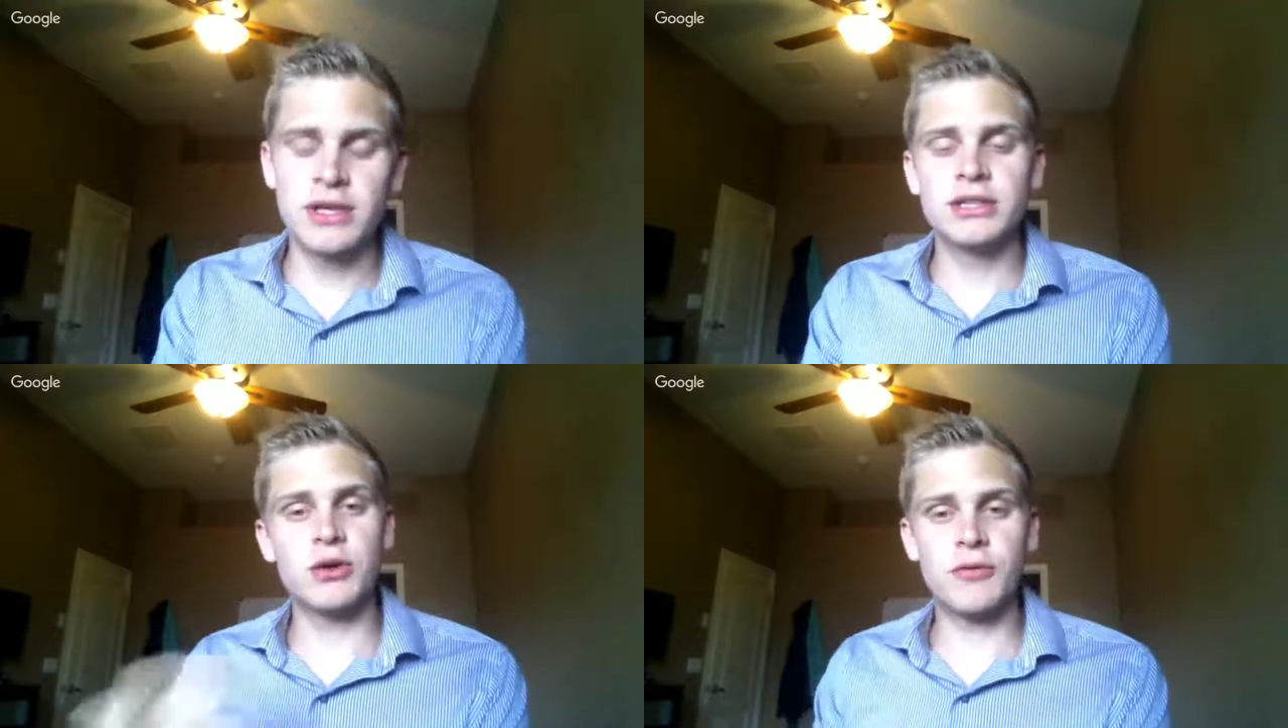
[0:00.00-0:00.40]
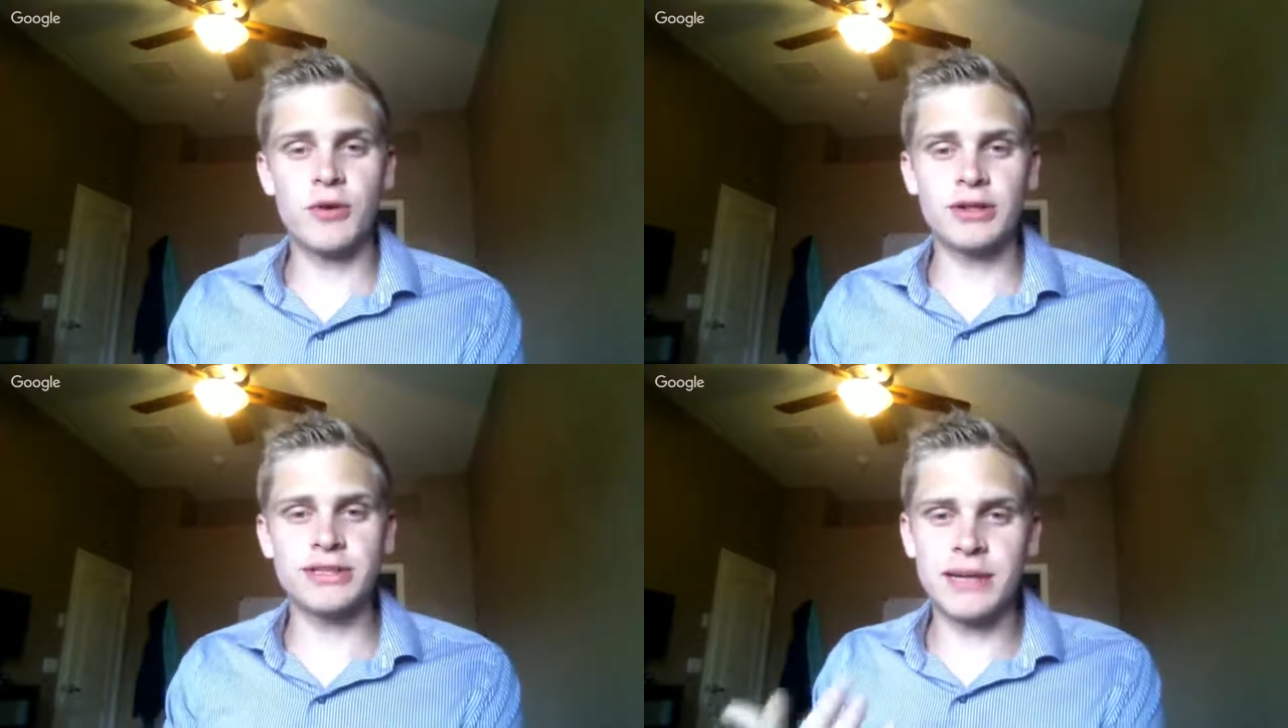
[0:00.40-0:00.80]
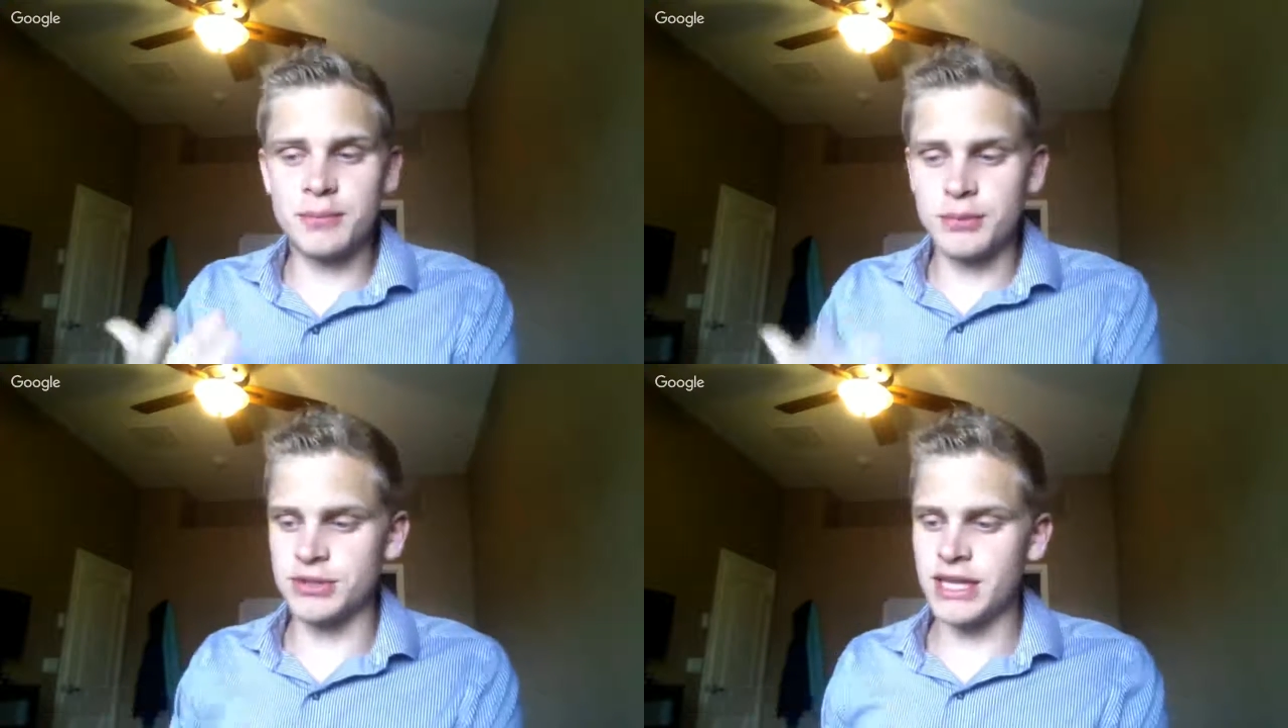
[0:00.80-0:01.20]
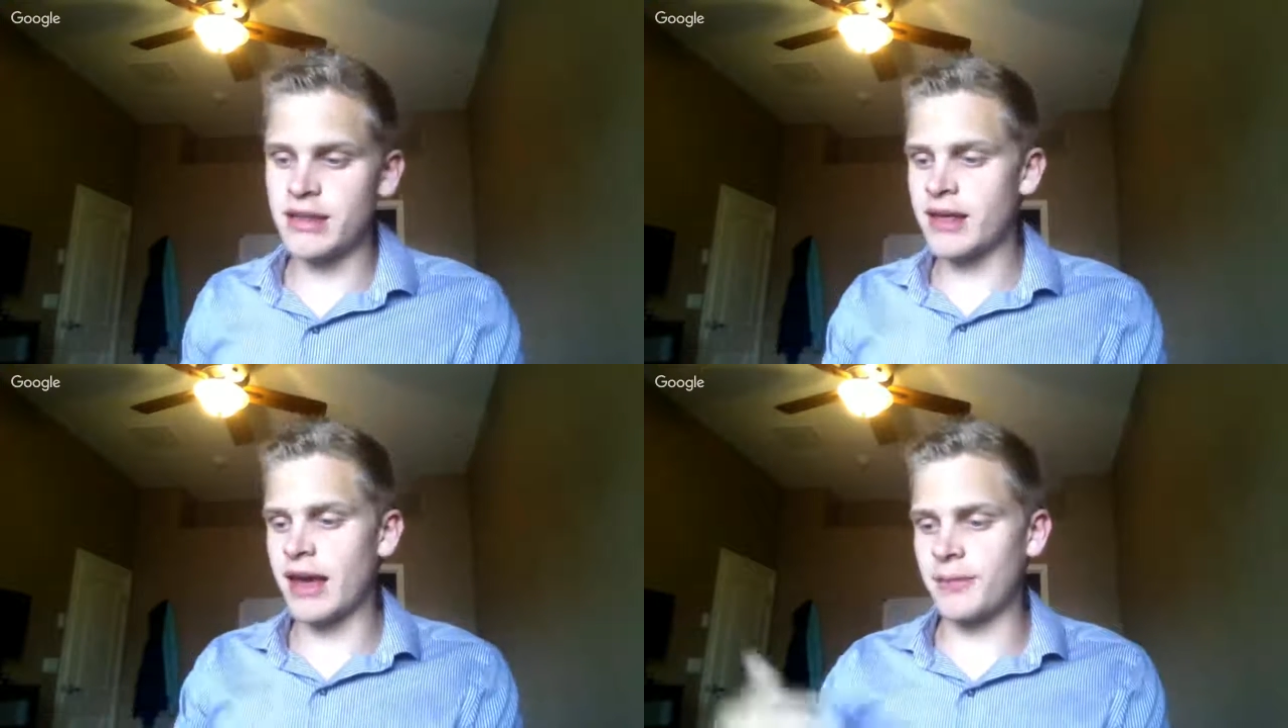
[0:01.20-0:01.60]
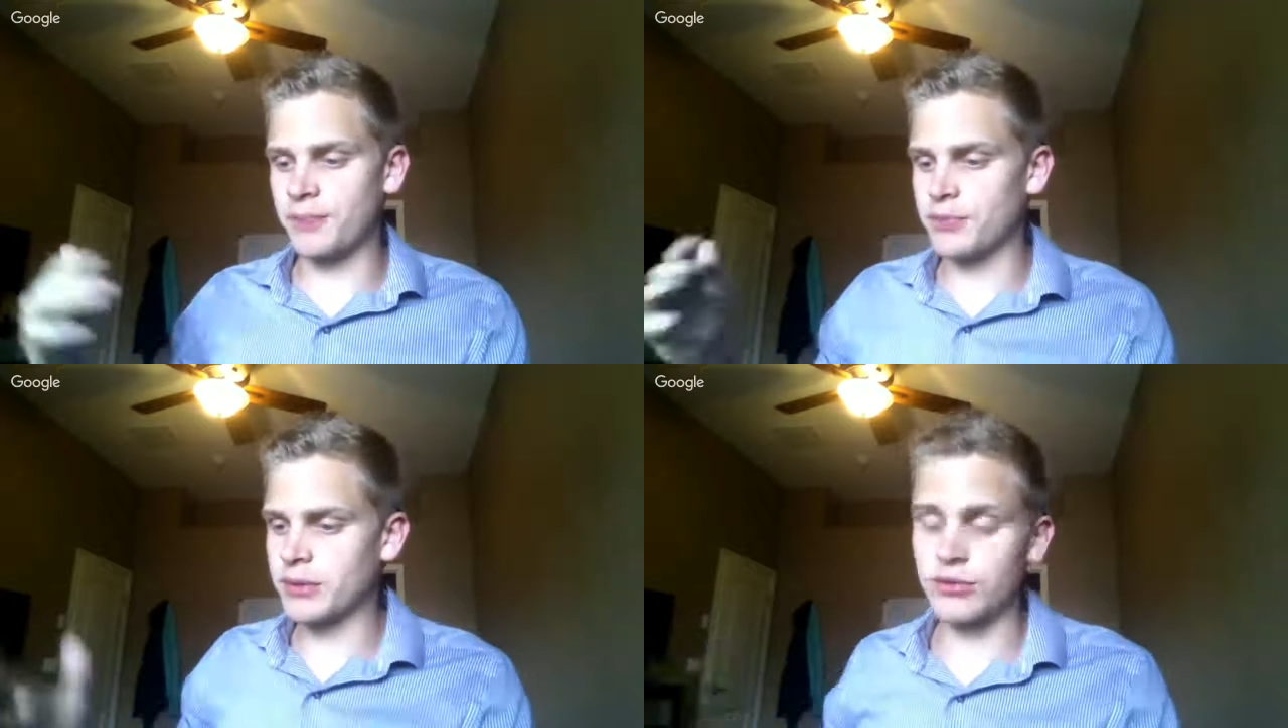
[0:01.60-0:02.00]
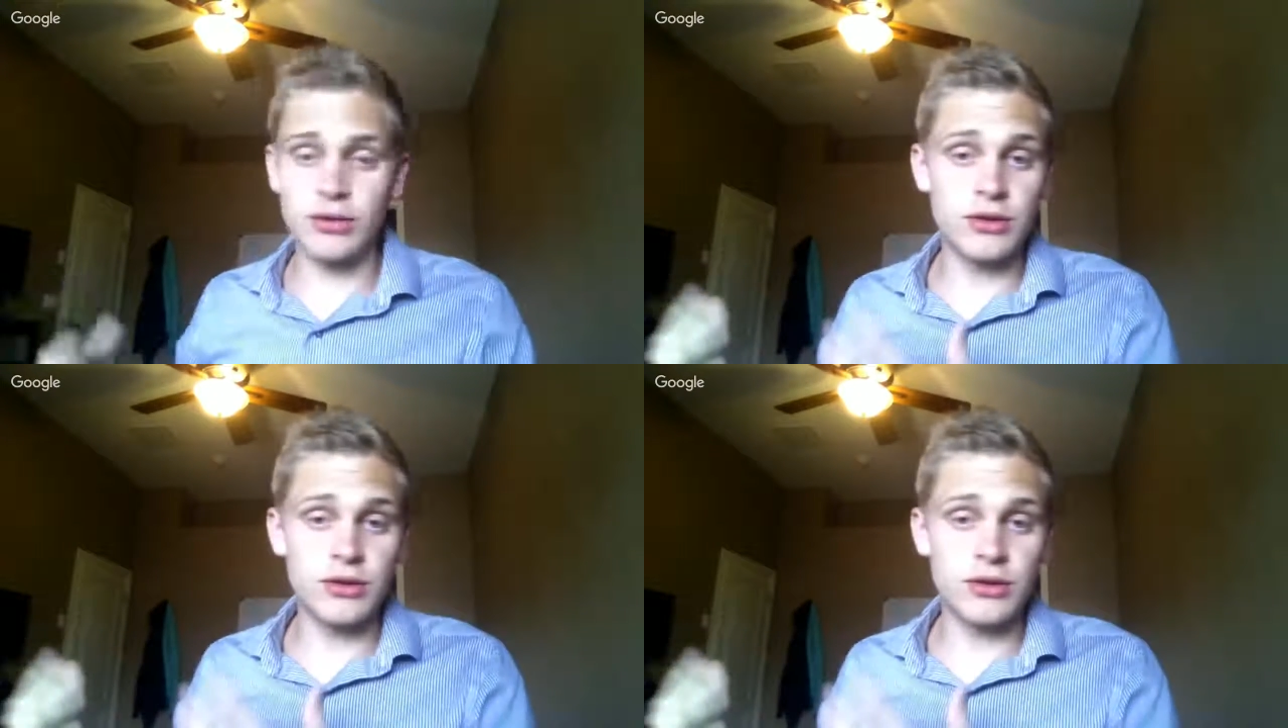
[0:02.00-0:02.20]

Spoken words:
So for example, say that, I'm just going to